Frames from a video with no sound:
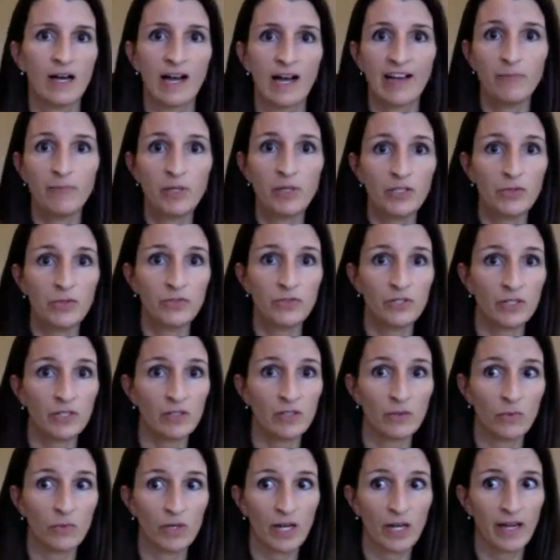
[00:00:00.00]
I've been using
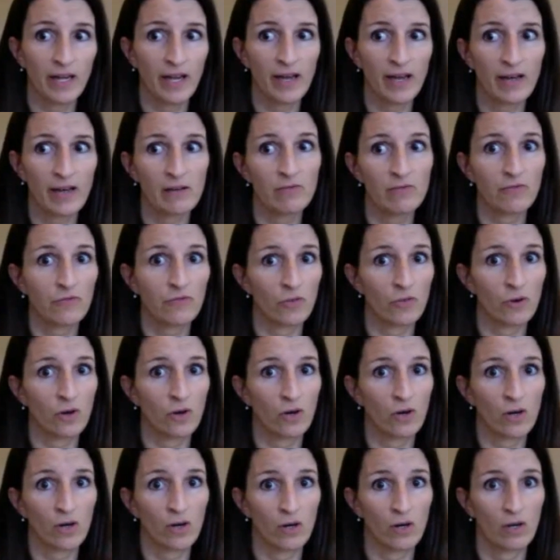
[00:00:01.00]
the one I have
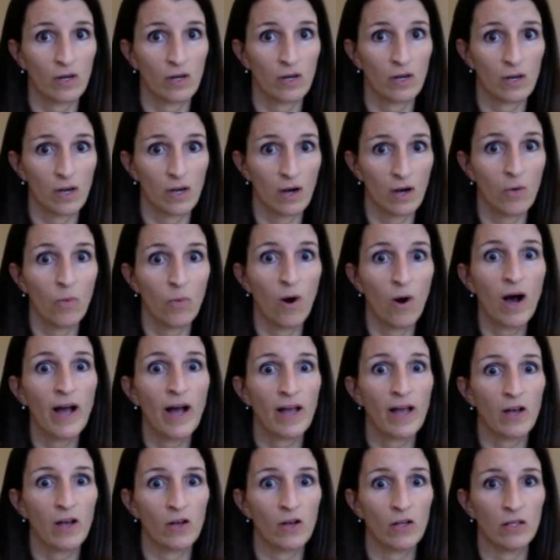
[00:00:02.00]
for a
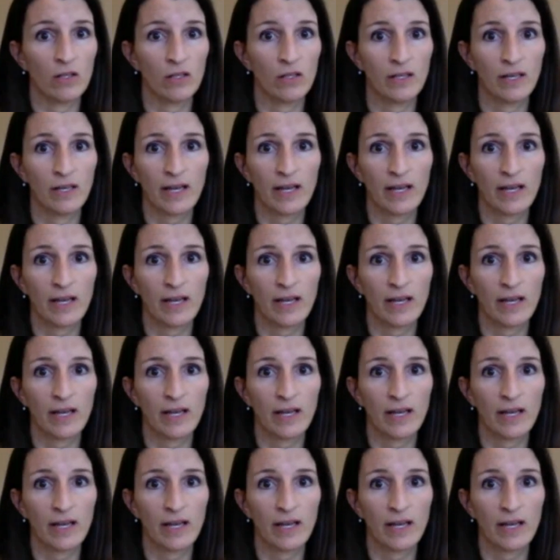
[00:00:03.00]
while,